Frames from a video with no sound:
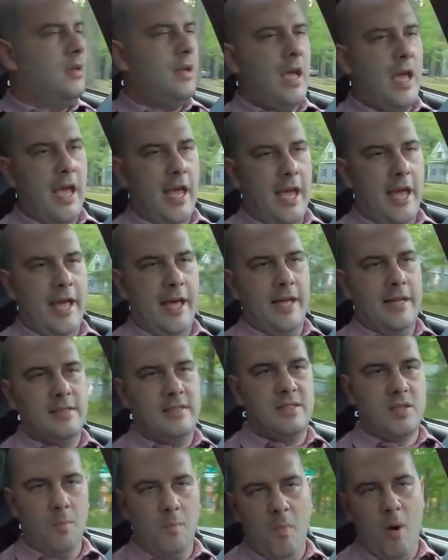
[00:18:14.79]
and
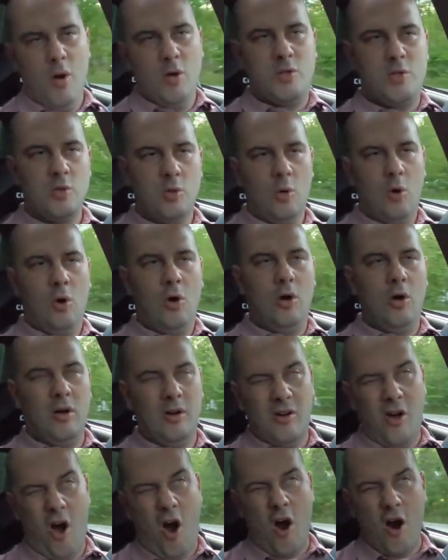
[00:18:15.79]
some
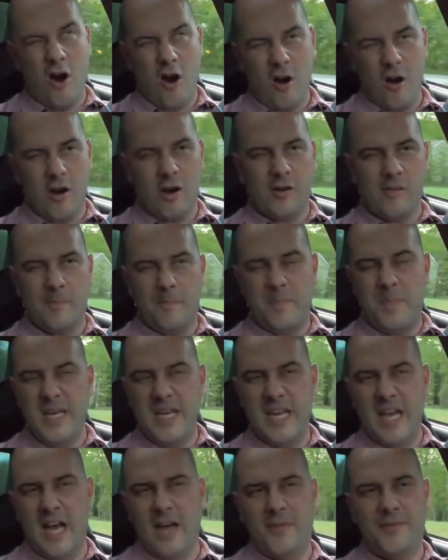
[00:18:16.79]
Motul
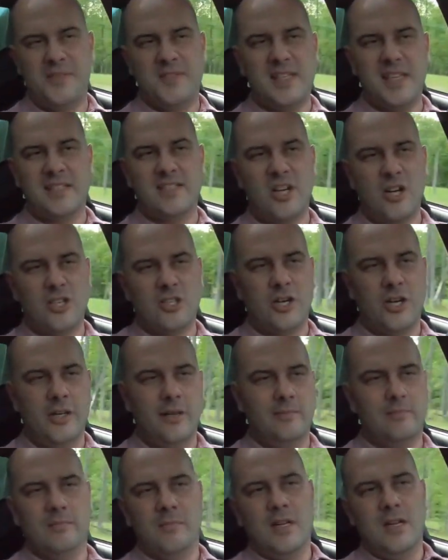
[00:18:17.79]
RBF 600,
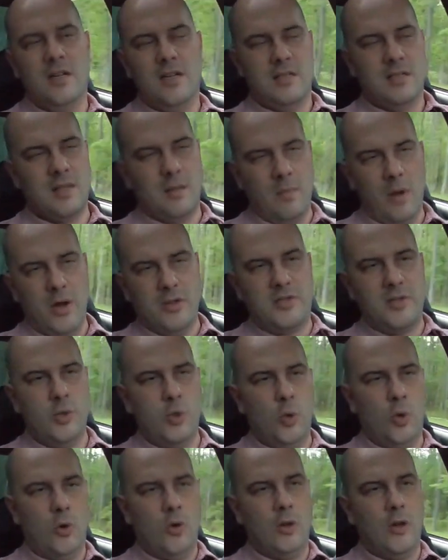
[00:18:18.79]
some
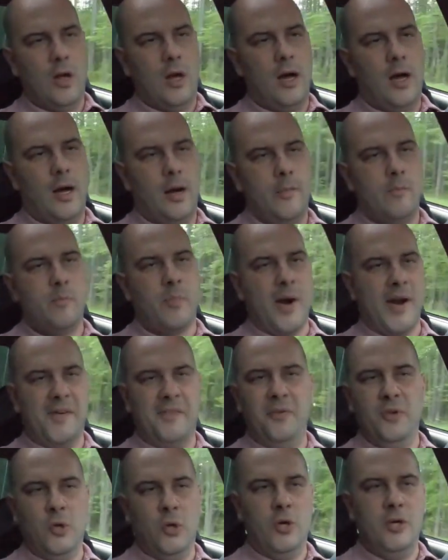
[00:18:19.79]
Motul brake
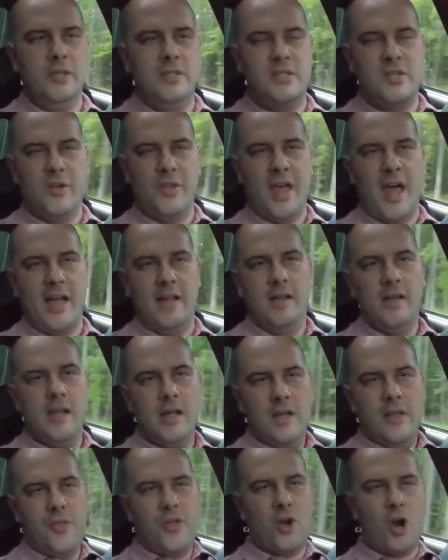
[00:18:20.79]
fluid, so that
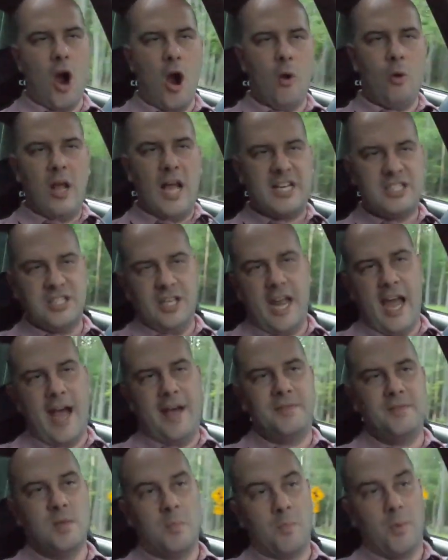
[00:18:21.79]
the car will actually
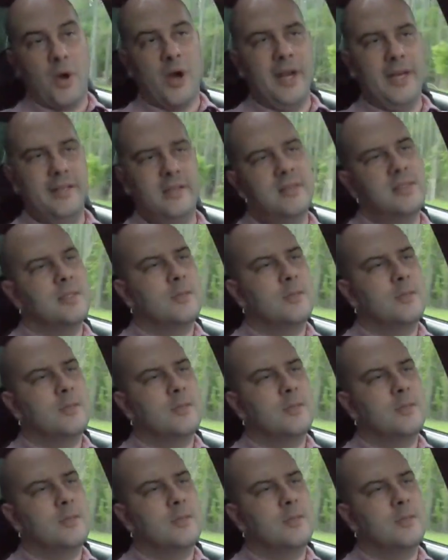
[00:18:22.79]
have some brakes.